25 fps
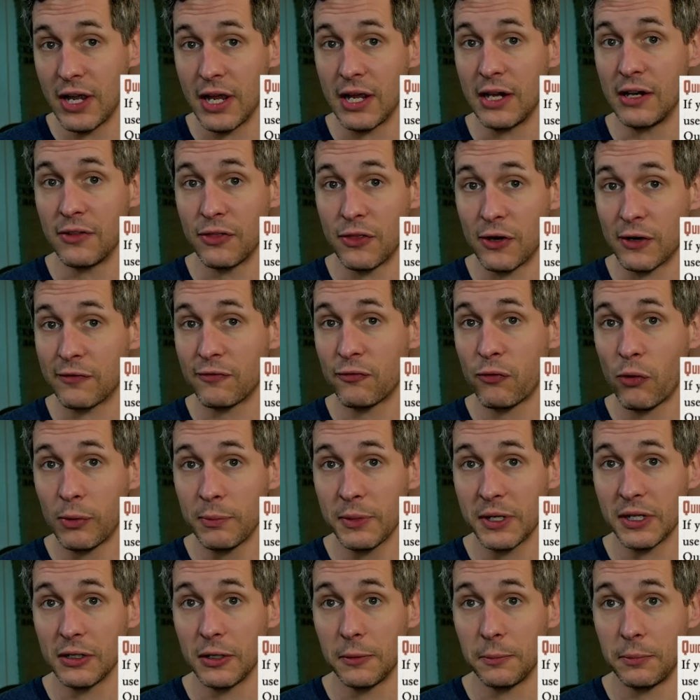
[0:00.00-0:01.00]
in their
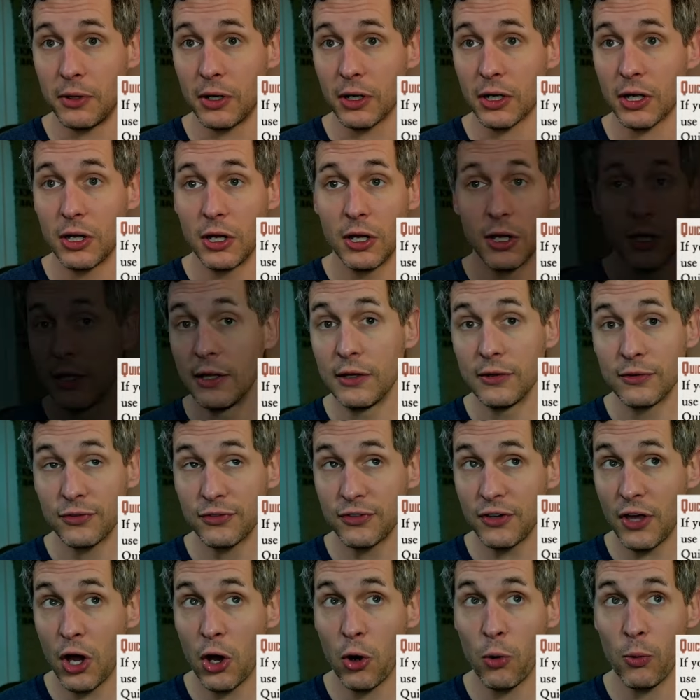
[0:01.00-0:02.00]
formula book.
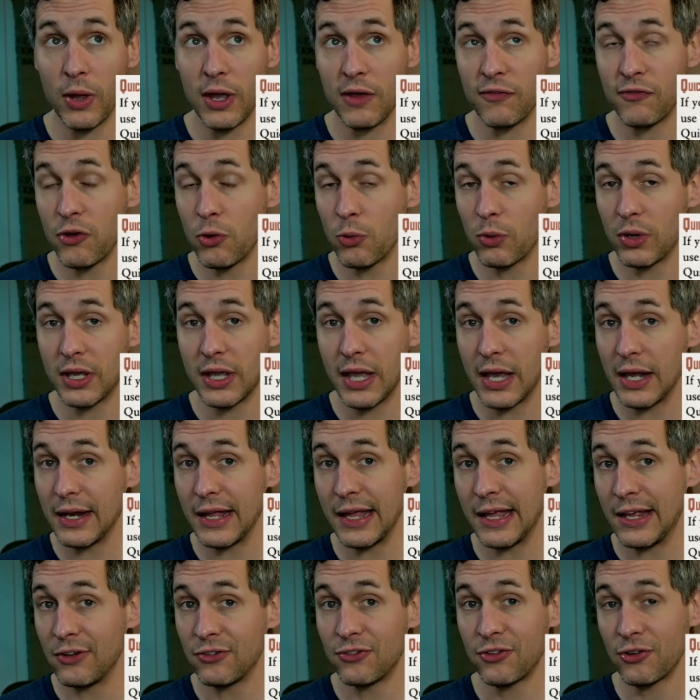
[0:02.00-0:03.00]
So if you get
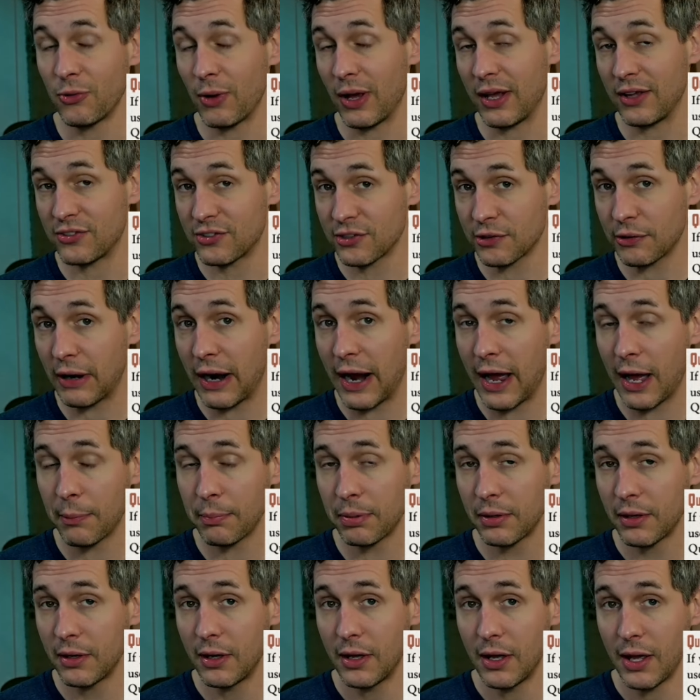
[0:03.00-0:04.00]
into a scrap
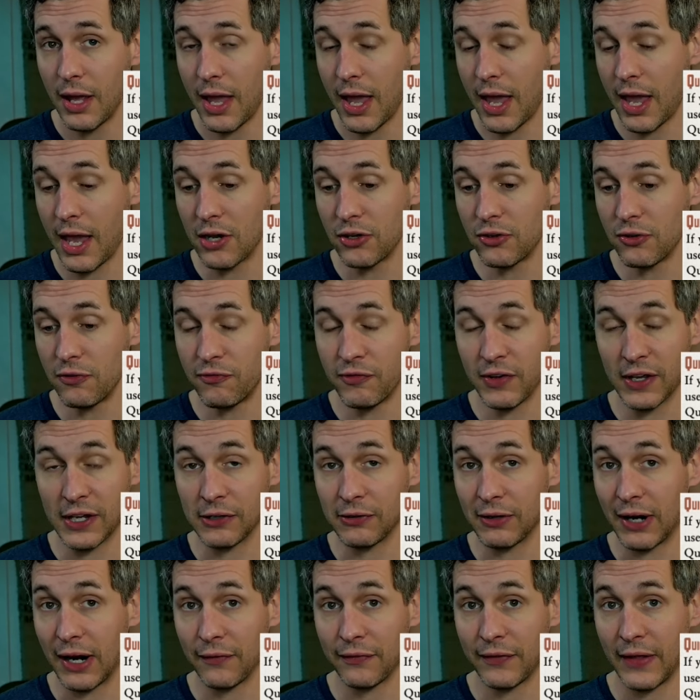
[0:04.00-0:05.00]
and you
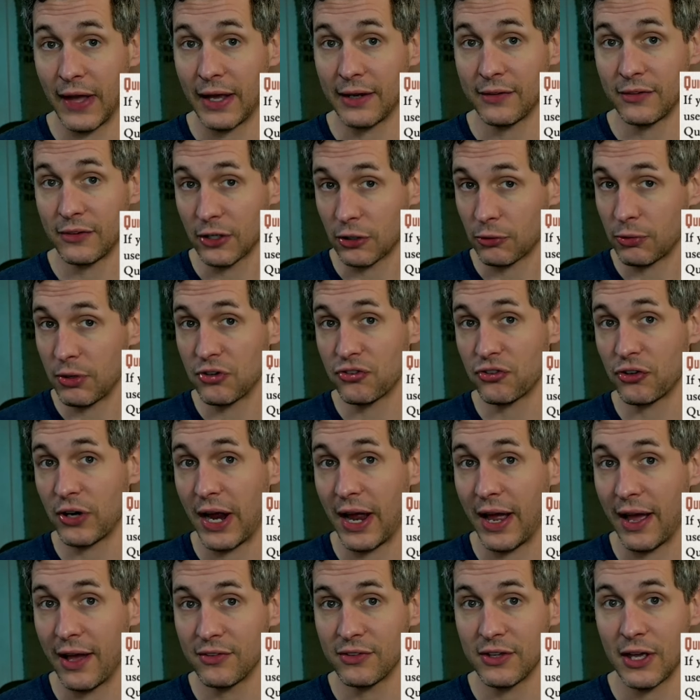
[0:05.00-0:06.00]
figure out that the creature
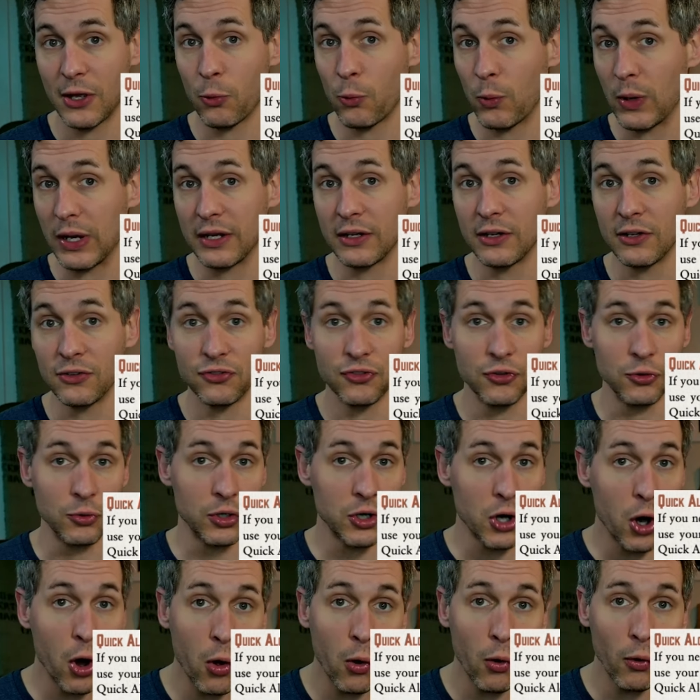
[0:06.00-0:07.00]
has a weakness to
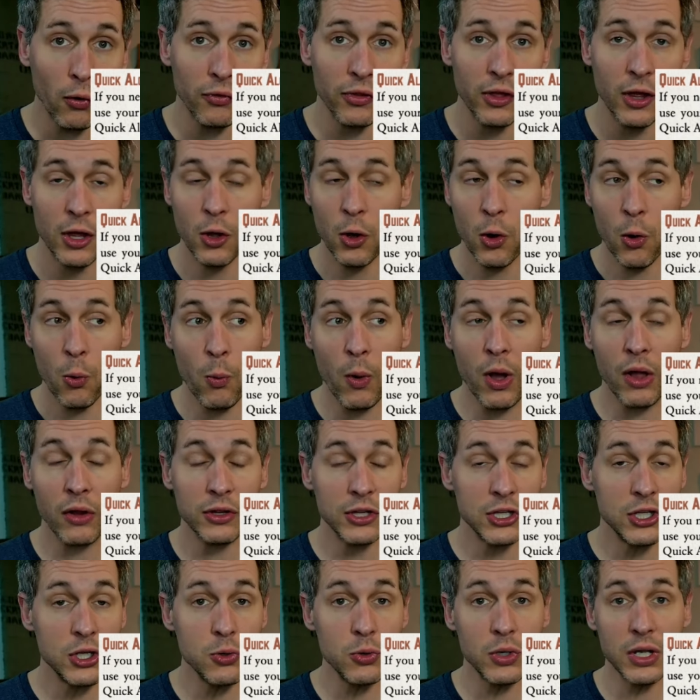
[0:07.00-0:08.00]
cold, well,
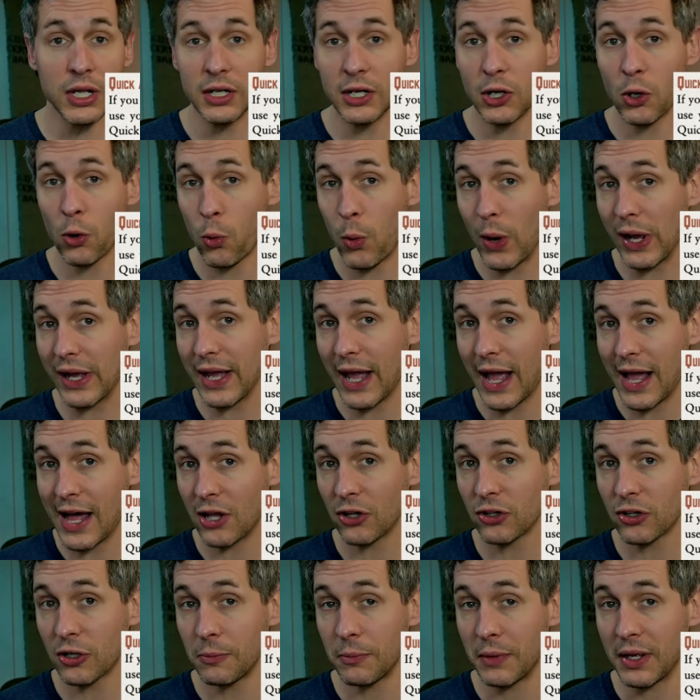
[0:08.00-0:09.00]
you can quick
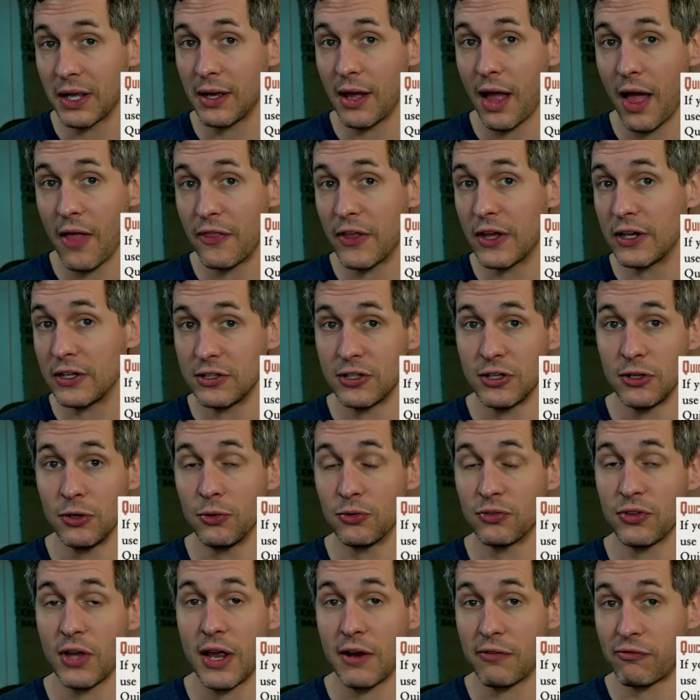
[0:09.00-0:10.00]
alchemy and then
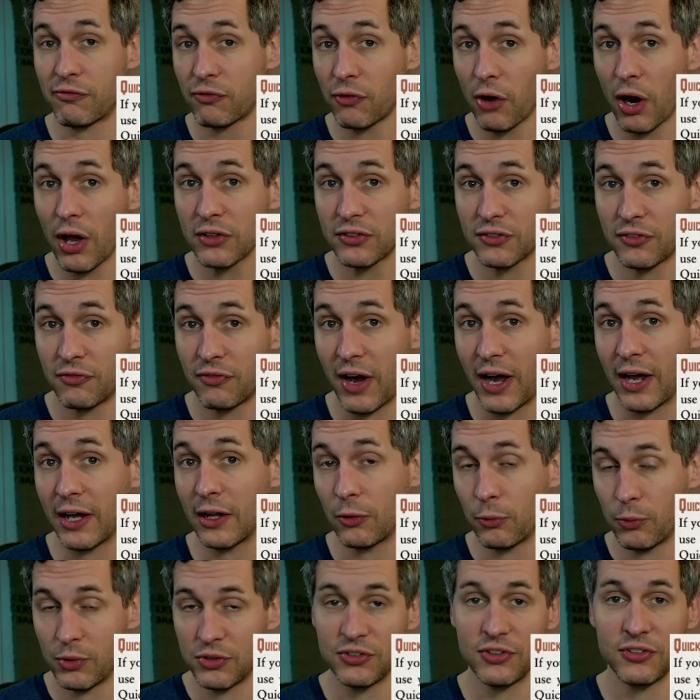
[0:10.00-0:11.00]
use a frost
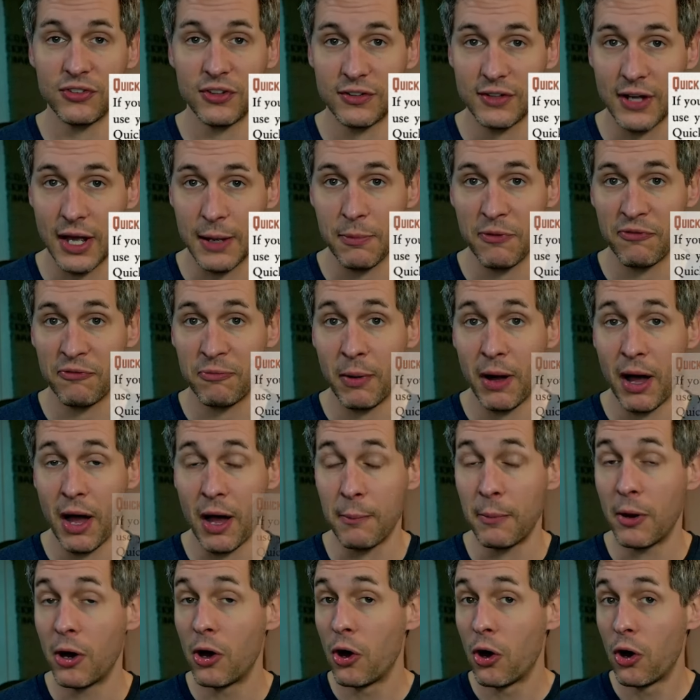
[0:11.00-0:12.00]
vial, which is a type of bomb.